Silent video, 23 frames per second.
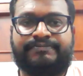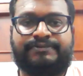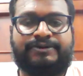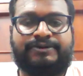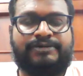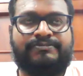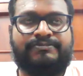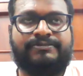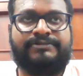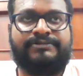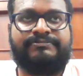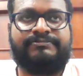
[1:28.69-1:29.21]

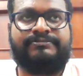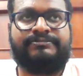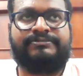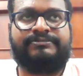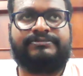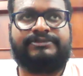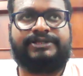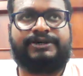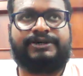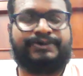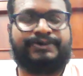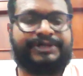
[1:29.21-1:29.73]
problem
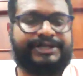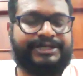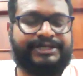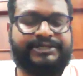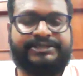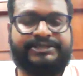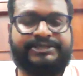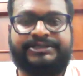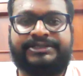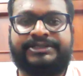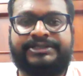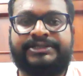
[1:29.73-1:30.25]

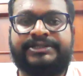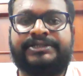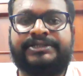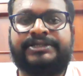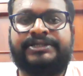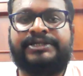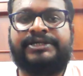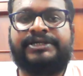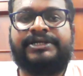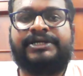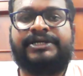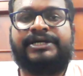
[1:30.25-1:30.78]
nowadays
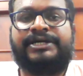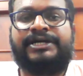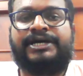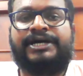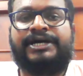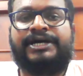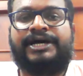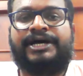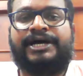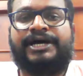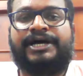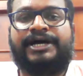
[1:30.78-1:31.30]

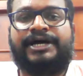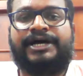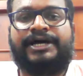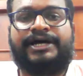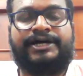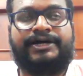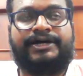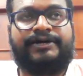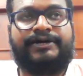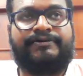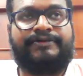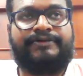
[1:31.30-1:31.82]

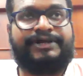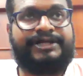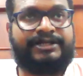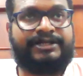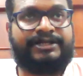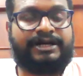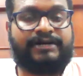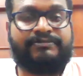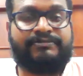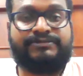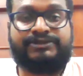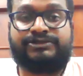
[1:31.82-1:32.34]
when
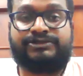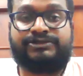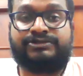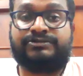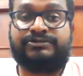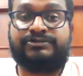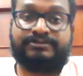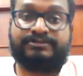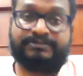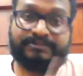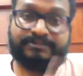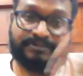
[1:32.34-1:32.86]
it comes
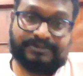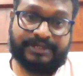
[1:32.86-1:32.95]
to